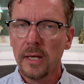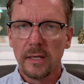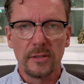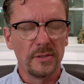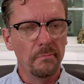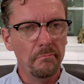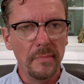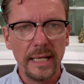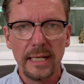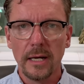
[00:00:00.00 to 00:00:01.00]
because
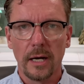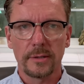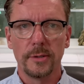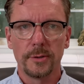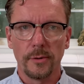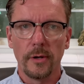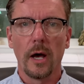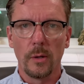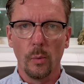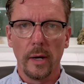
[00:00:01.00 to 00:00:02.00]
many doctors are
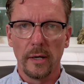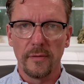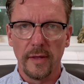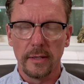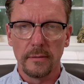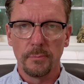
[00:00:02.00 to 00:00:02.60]
not aware that